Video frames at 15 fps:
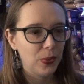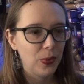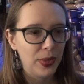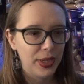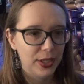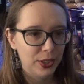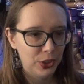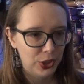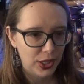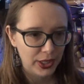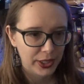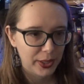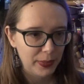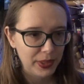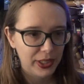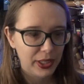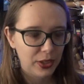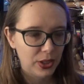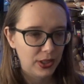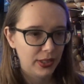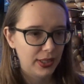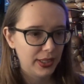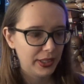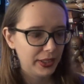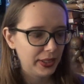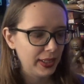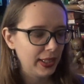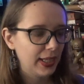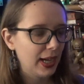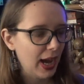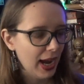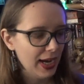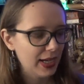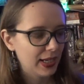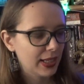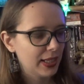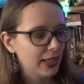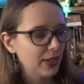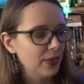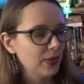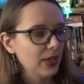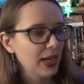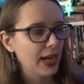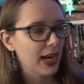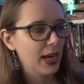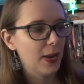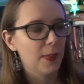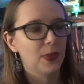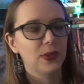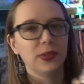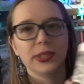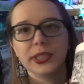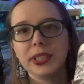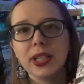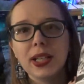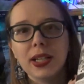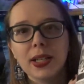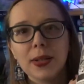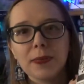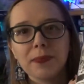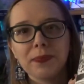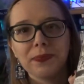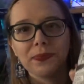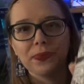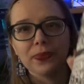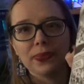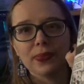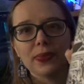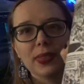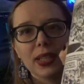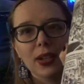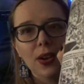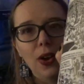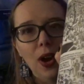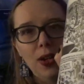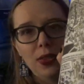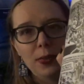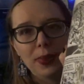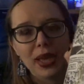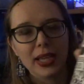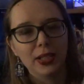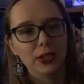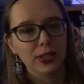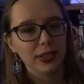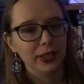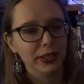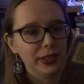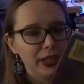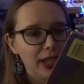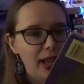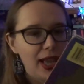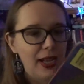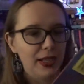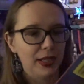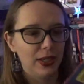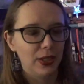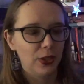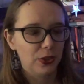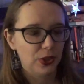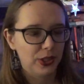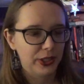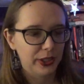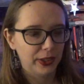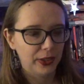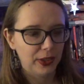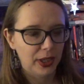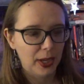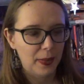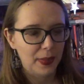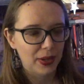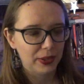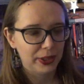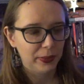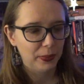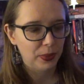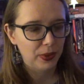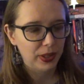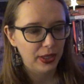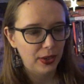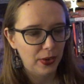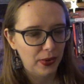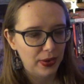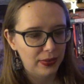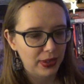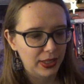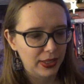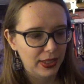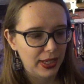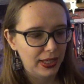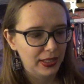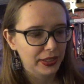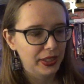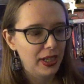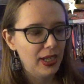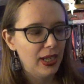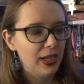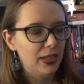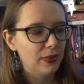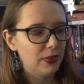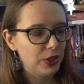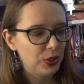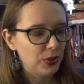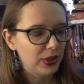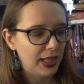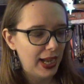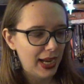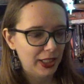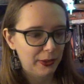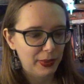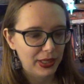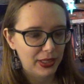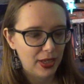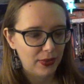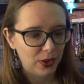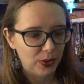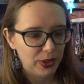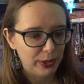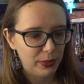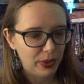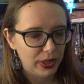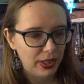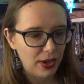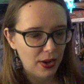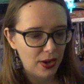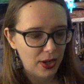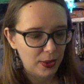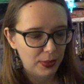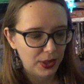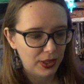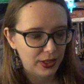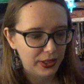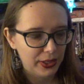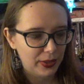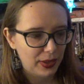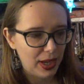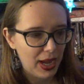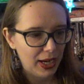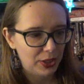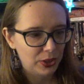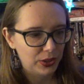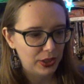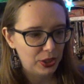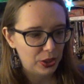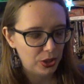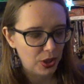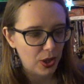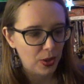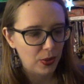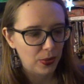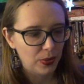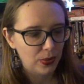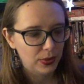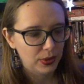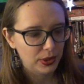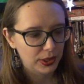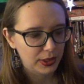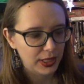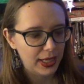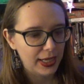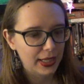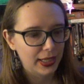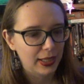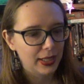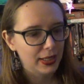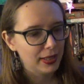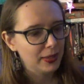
weird juxtaposition to see kind of cute animals on the pages and you're just learning about some pretty horrific things. The visual aspect of it was pretty hard because they'll actually show like